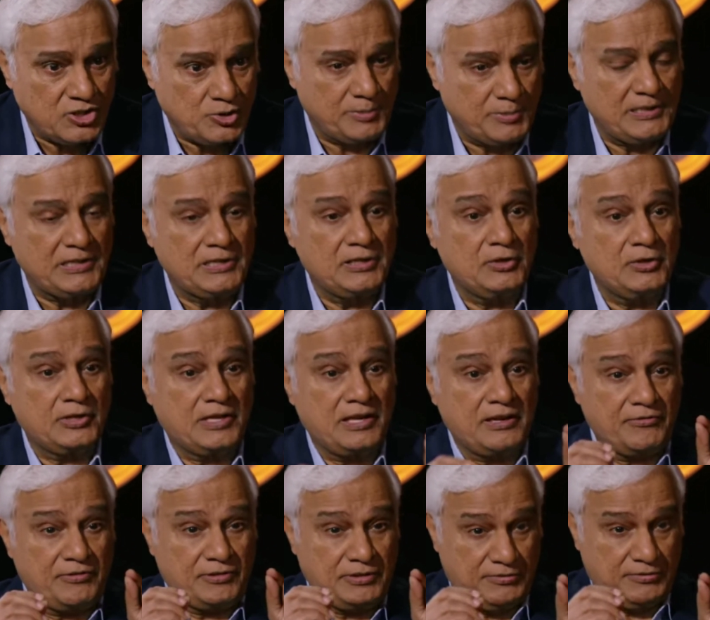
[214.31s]
desperately
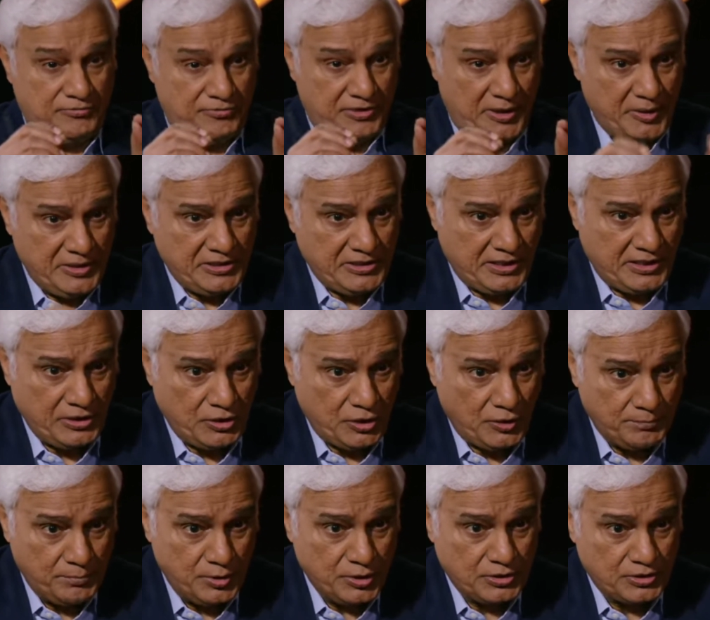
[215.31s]
looking for the very
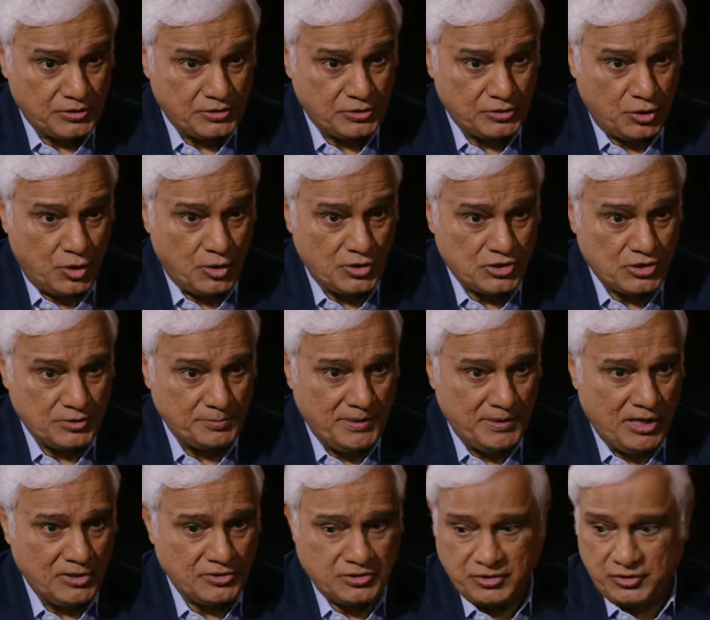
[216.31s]
thing your book
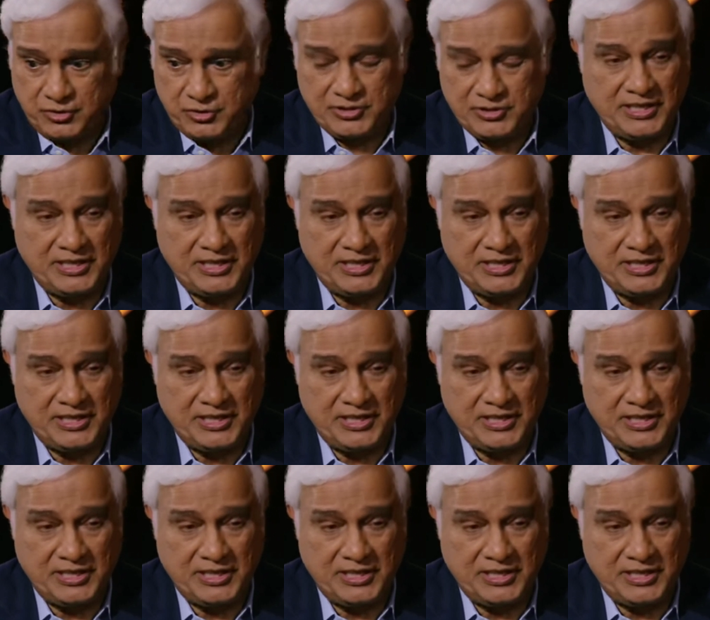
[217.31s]
talks about,